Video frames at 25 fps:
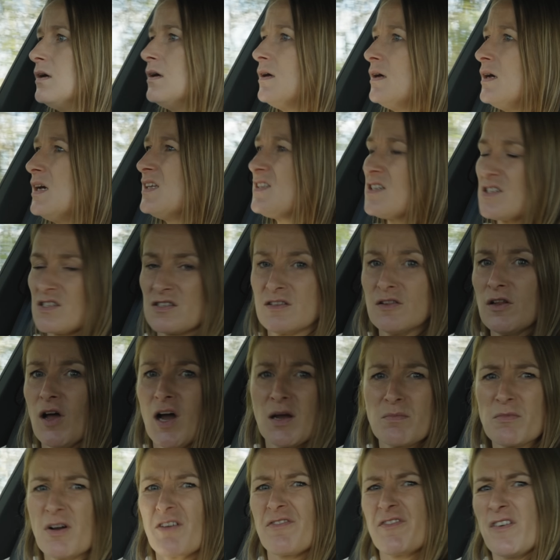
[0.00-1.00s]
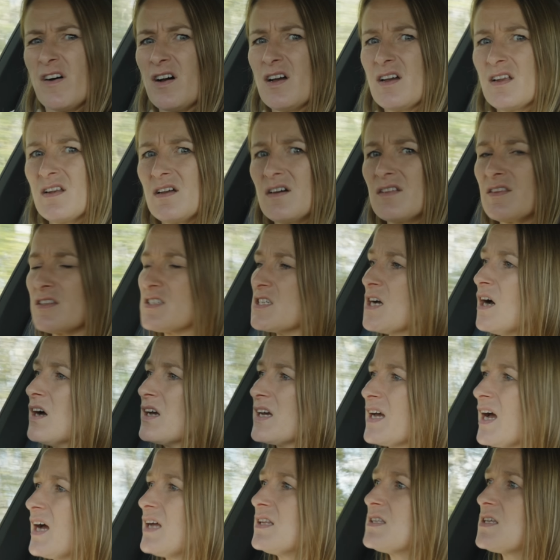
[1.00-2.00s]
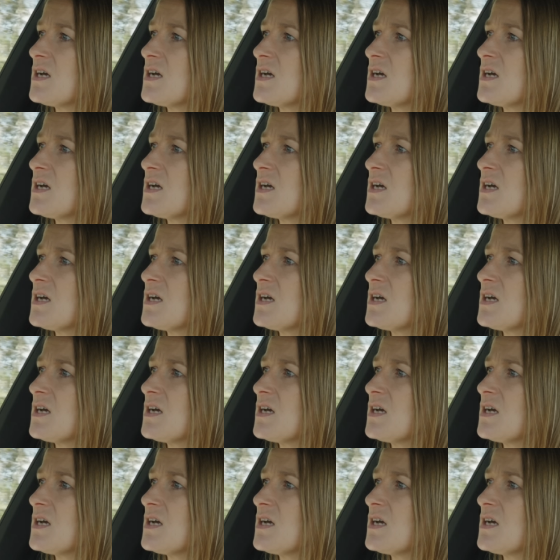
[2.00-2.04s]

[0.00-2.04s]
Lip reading: It doesn't light my fire like the Taycan